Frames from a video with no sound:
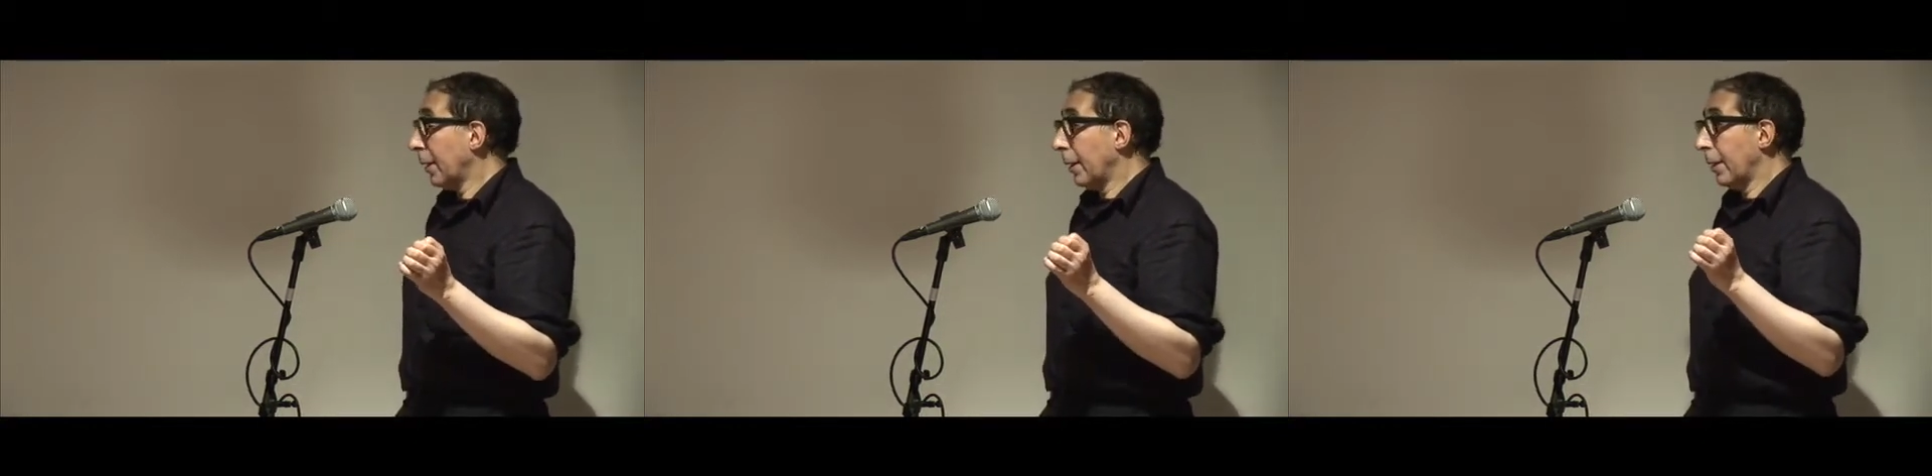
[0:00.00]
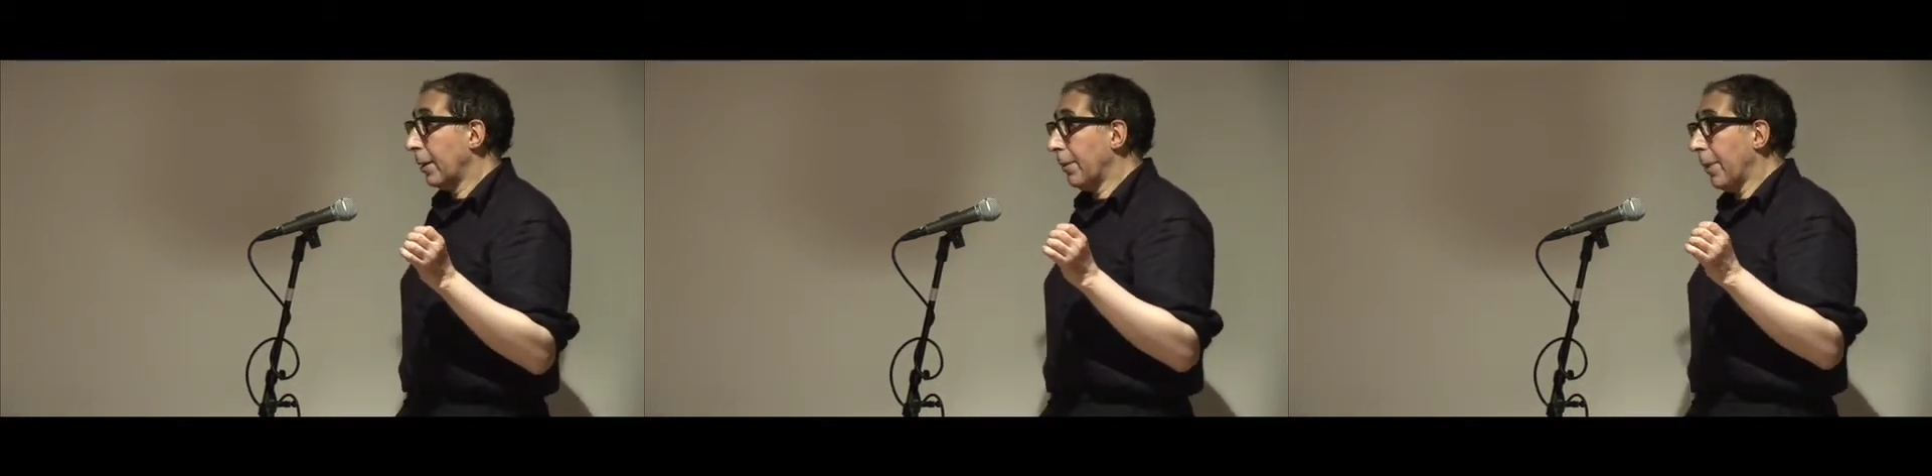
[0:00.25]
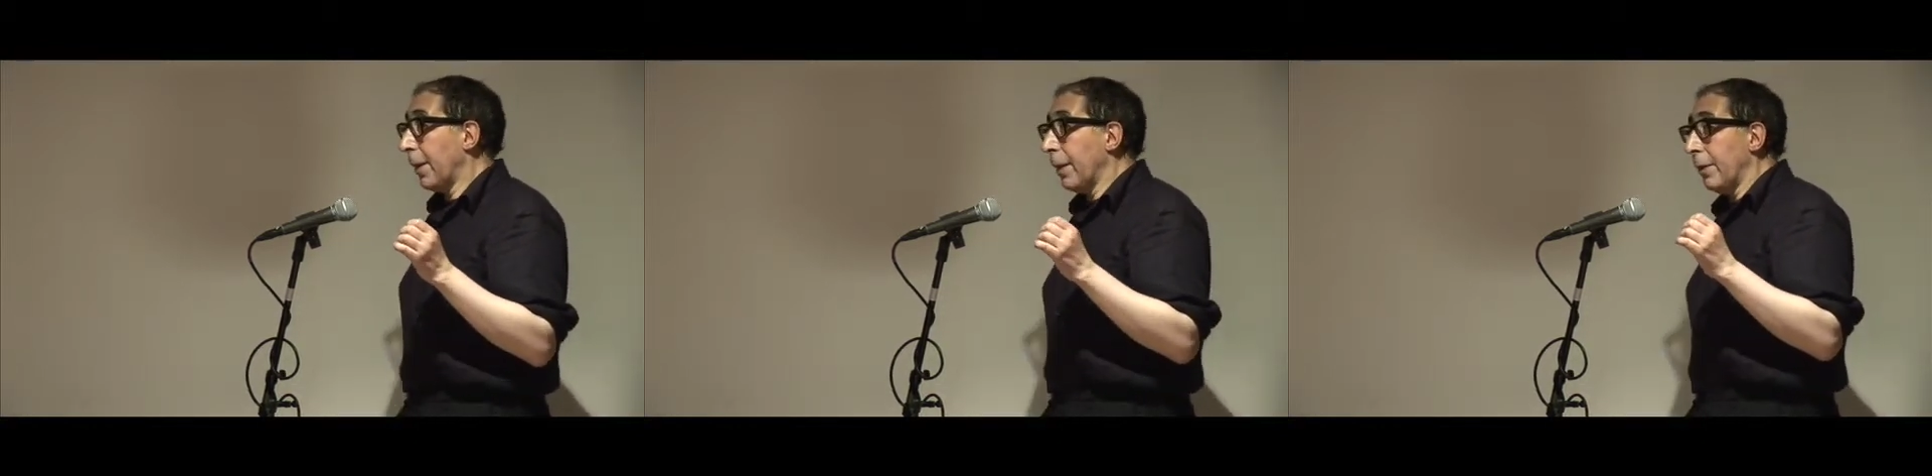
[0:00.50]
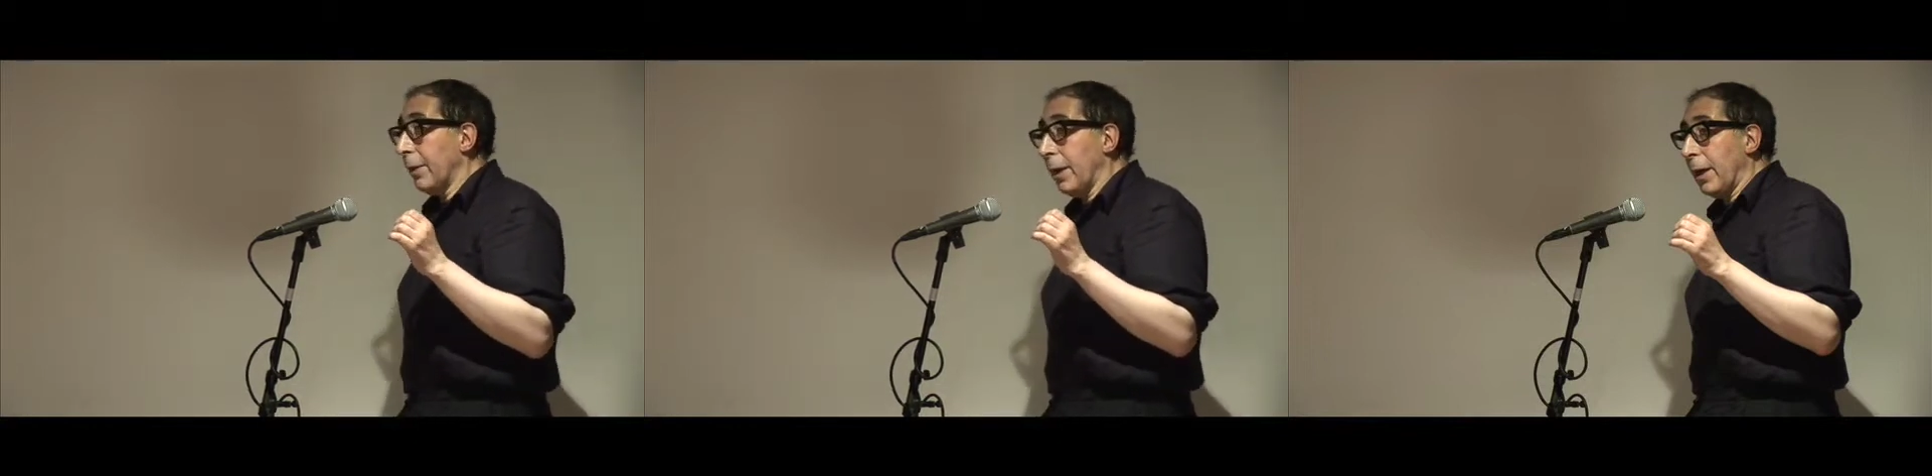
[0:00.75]
Yeah.
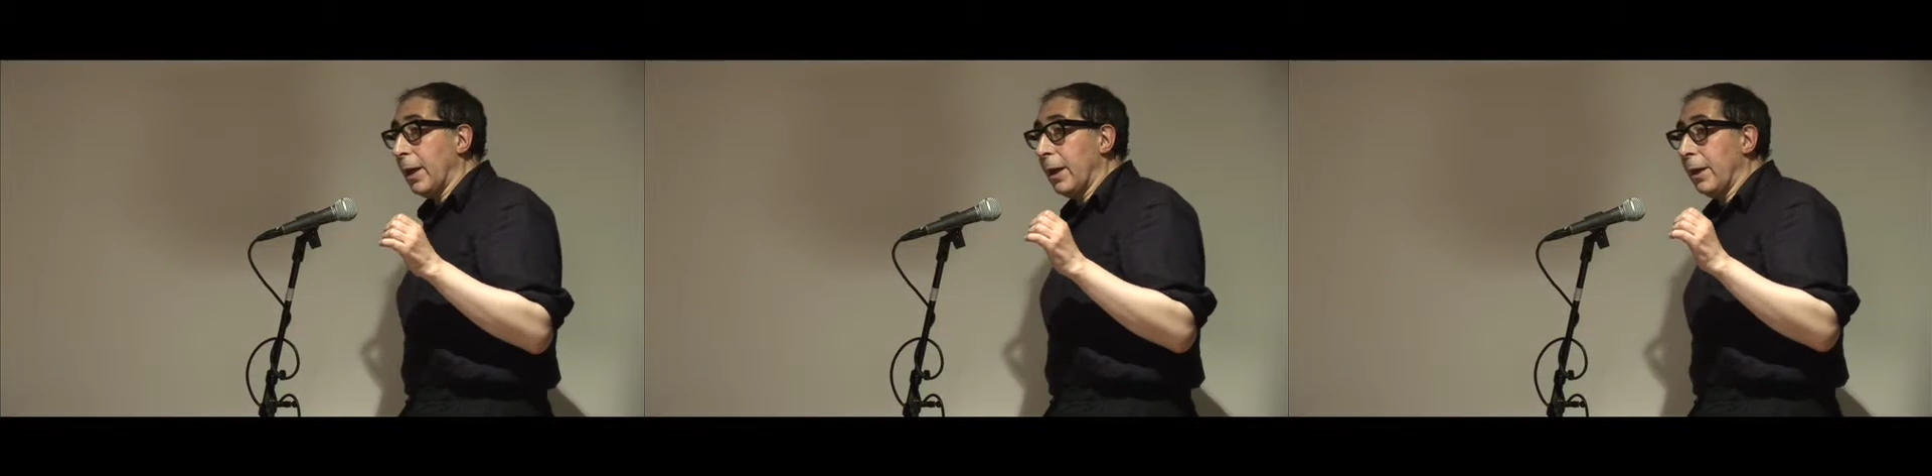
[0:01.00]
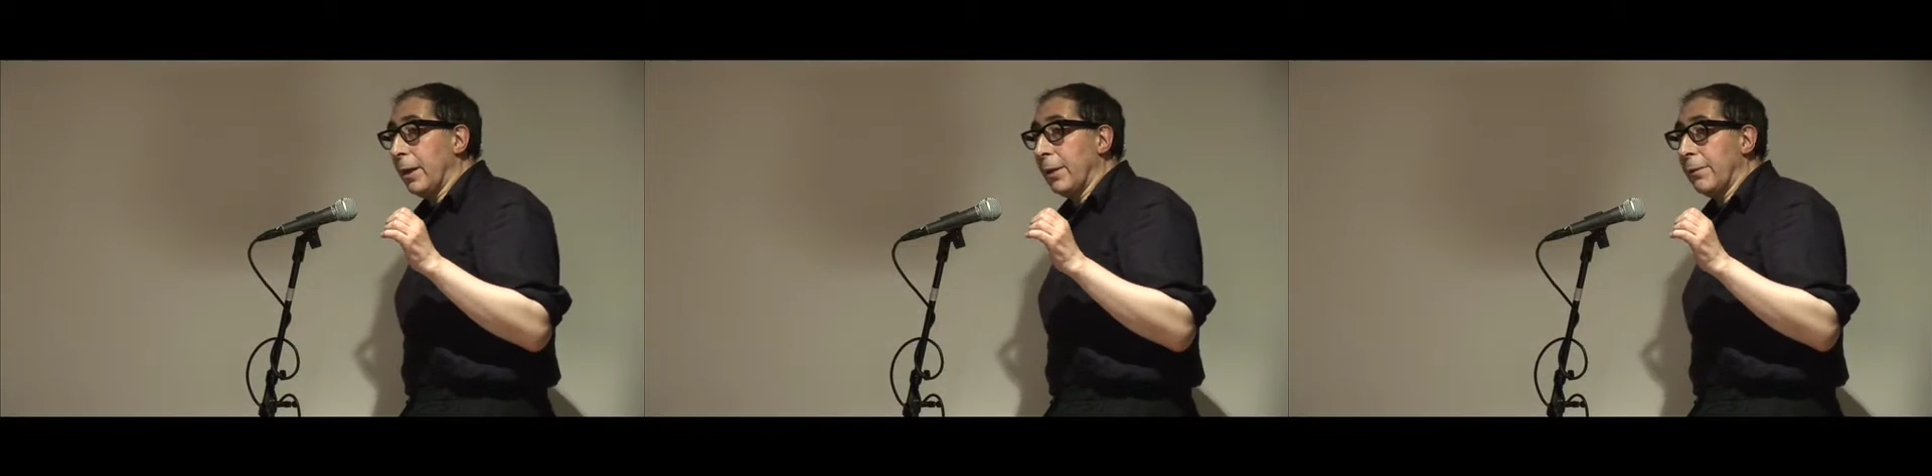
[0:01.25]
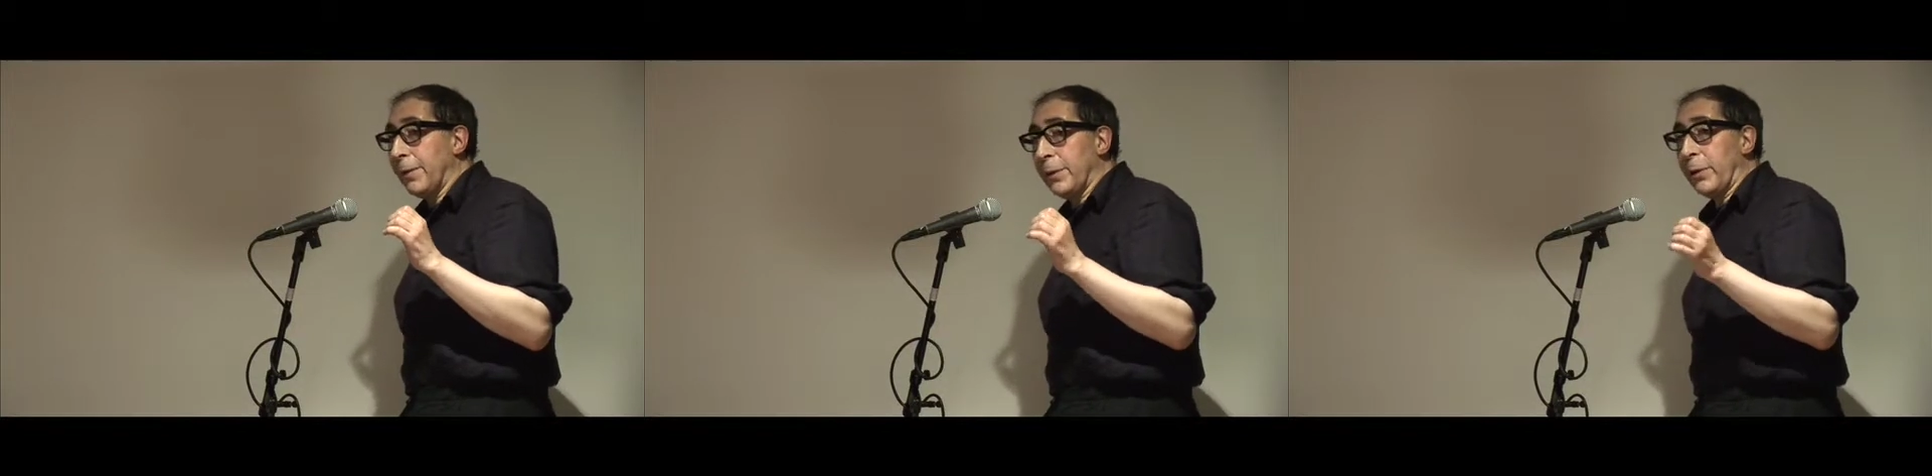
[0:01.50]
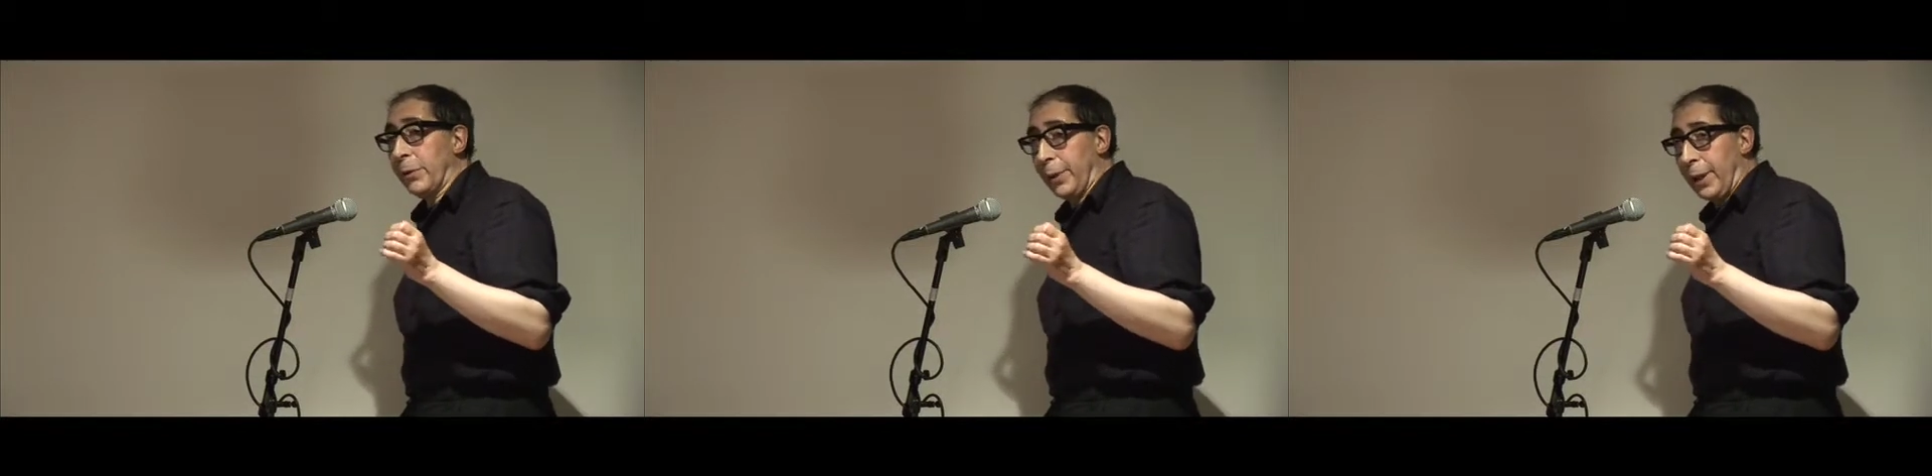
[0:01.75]
Fernand